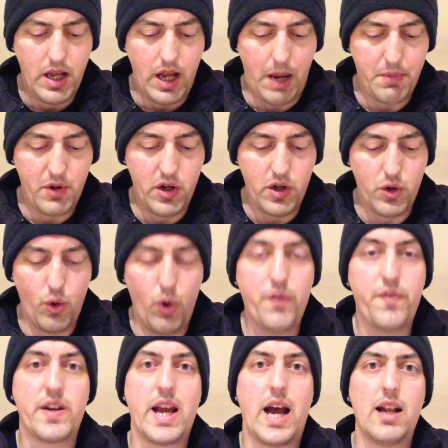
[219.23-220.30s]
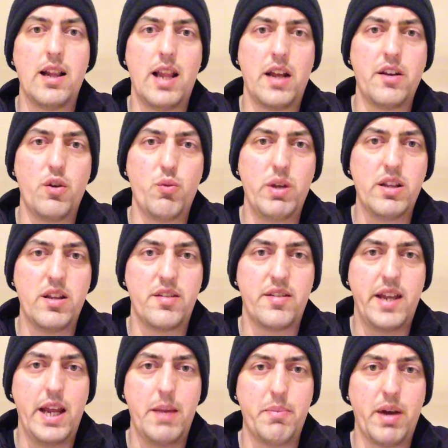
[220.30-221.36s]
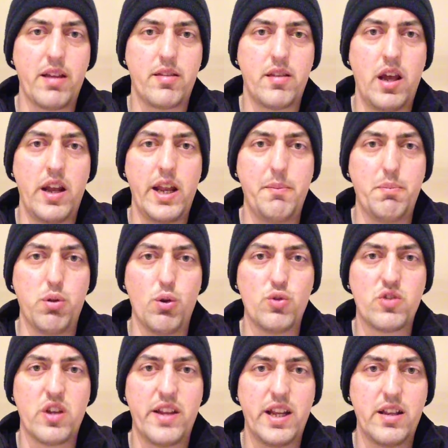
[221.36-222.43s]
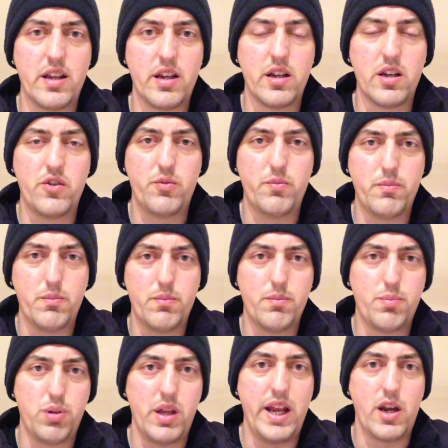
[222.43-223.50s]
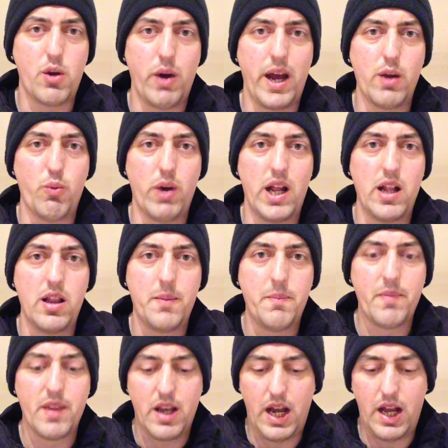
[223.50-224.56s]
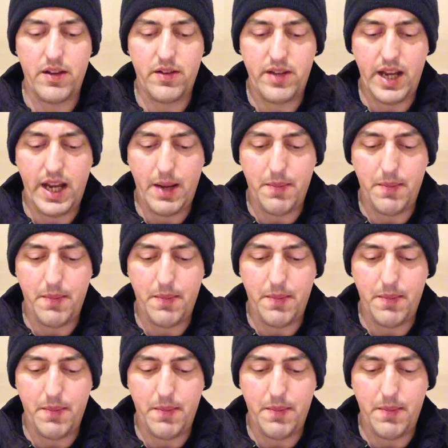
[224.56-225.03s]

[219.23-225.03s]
I'm going to go for Catalan to win this game by 13 plus. I think they're going to play quite well, and